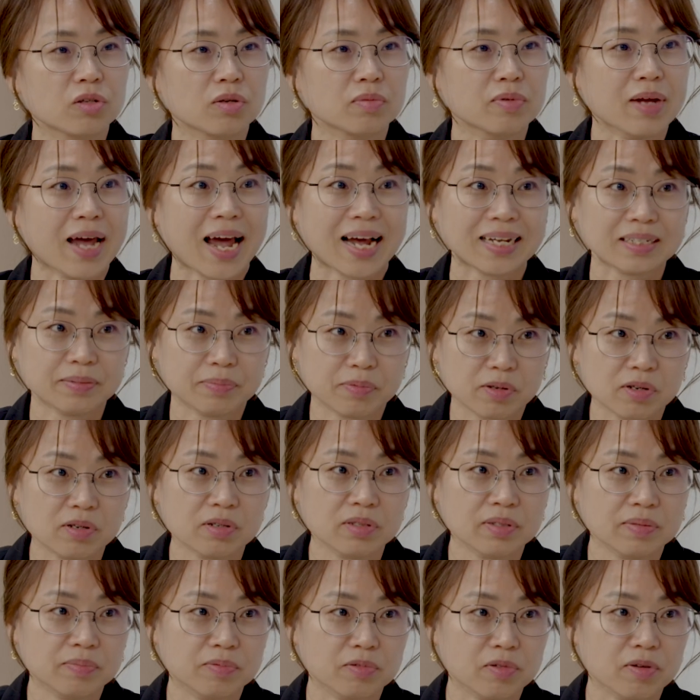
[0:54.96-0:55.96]
of
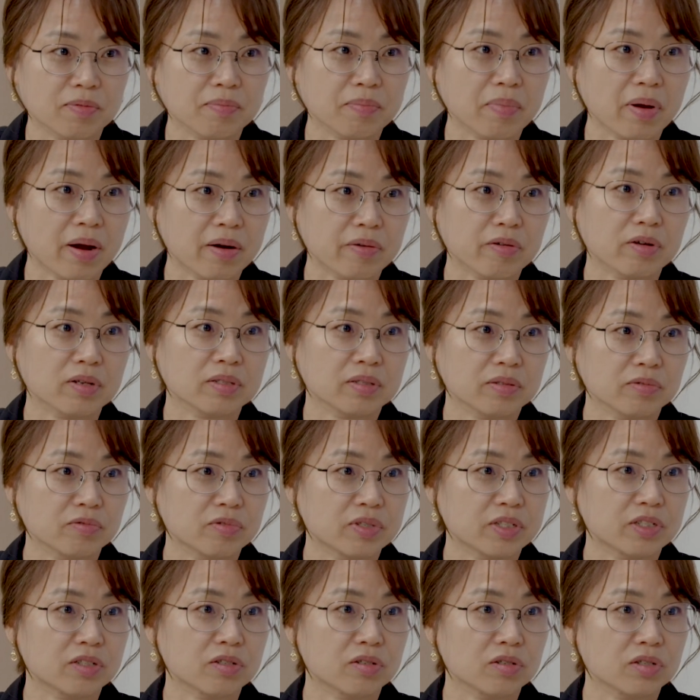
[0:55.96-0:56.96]
experts from various
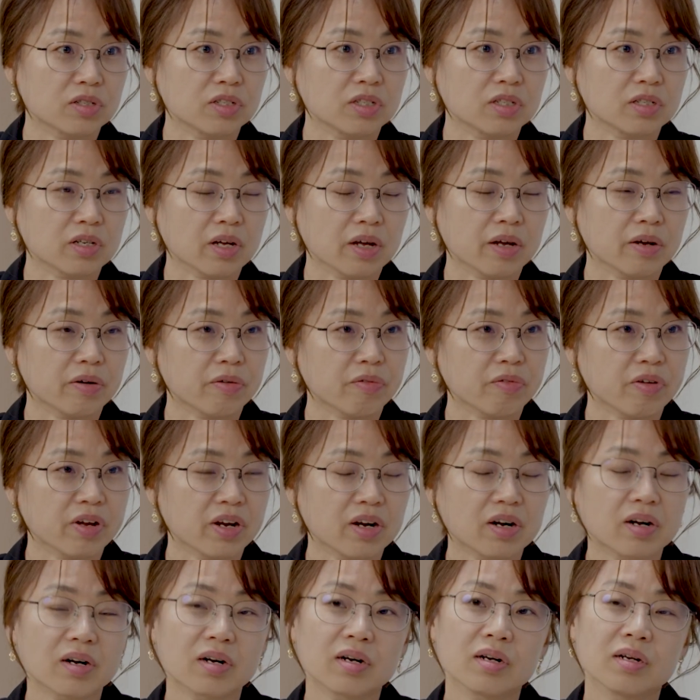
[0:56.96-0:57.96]
research
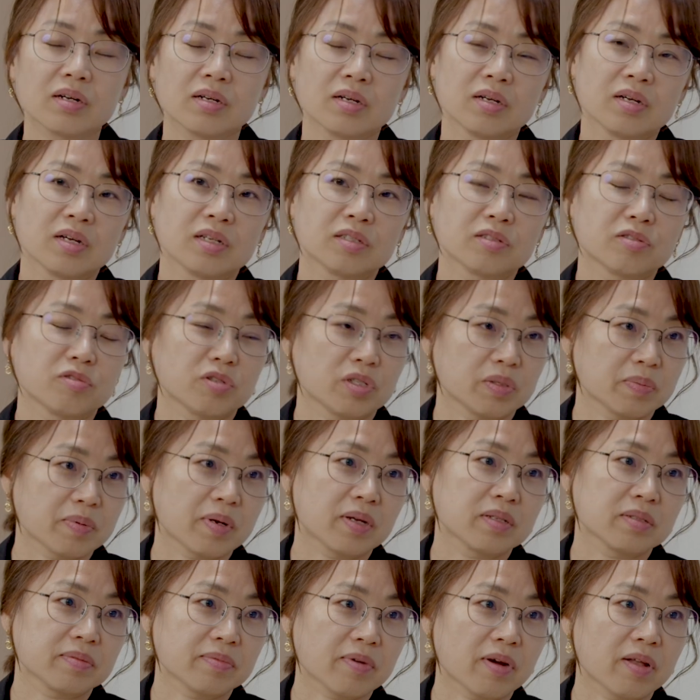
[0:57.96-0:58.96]
areas to
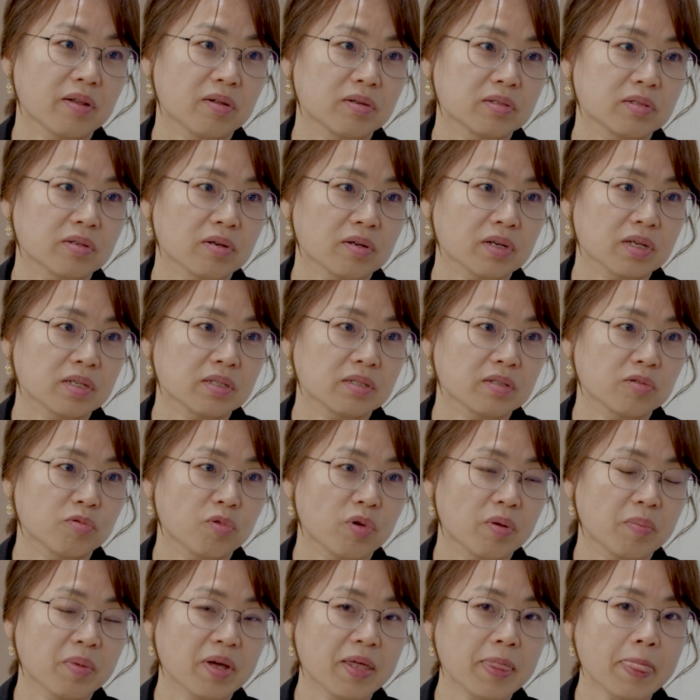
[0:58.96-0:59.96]
respond to violence against
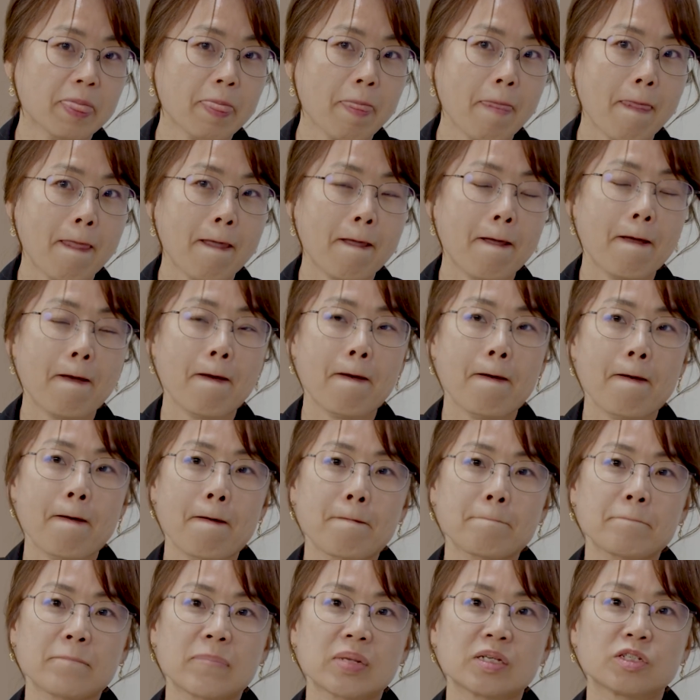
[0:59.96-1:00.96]
women.
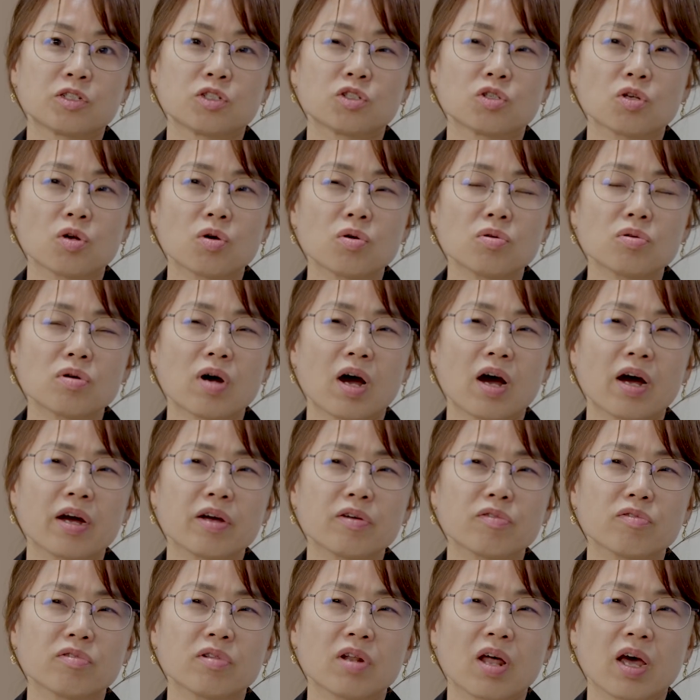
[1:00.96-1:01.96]
So
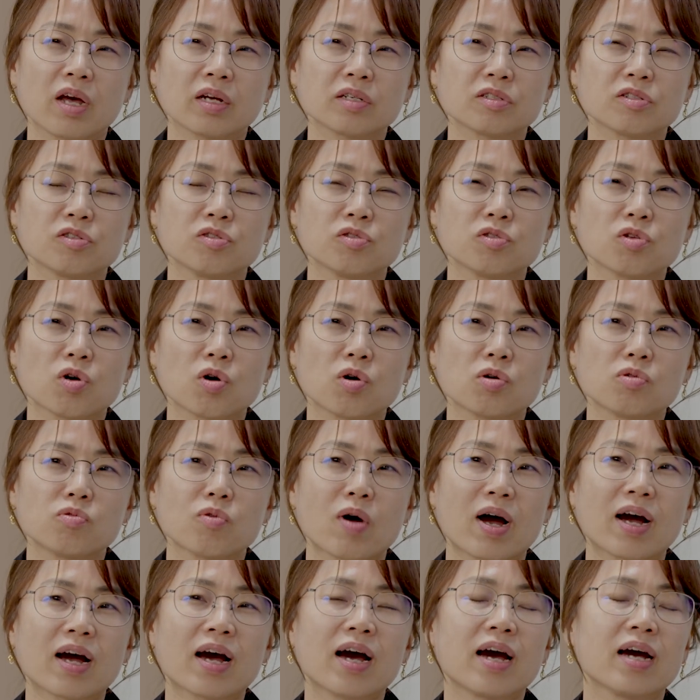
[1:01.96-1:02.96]
I'd like to know
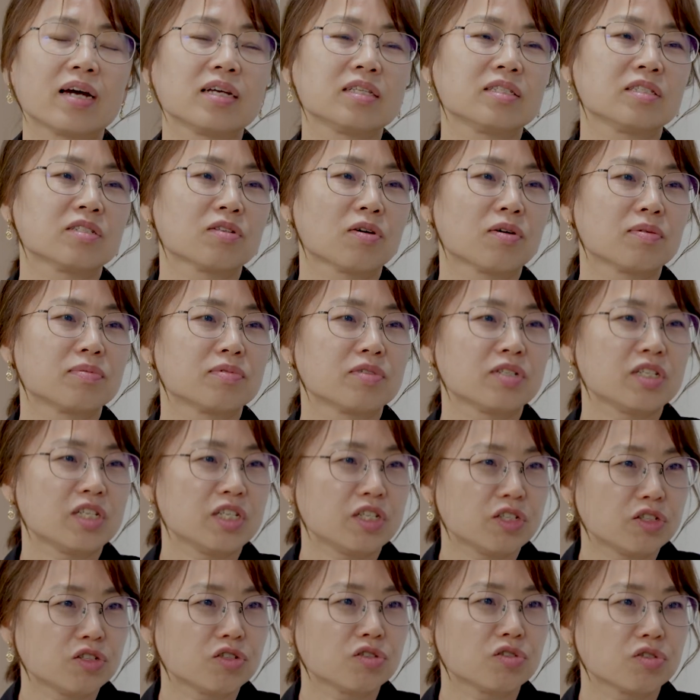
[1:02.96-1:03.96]
what kind of
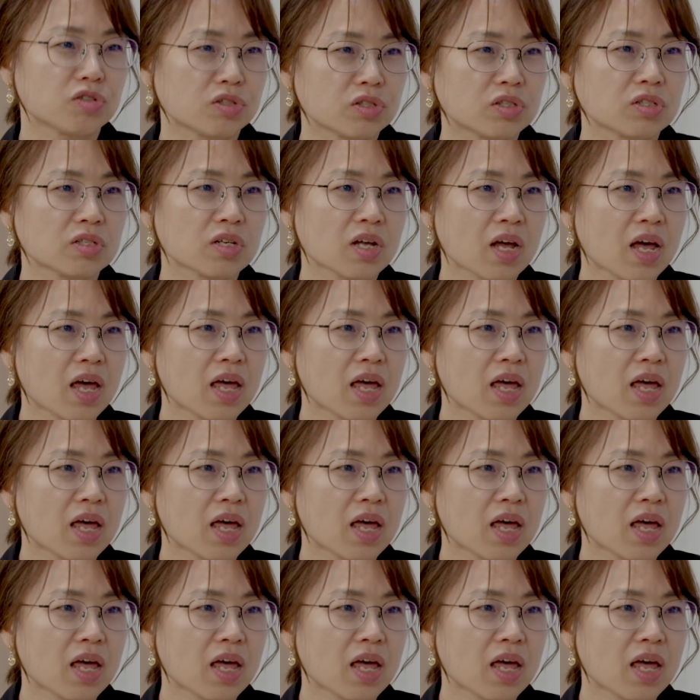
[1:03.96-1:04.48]
issues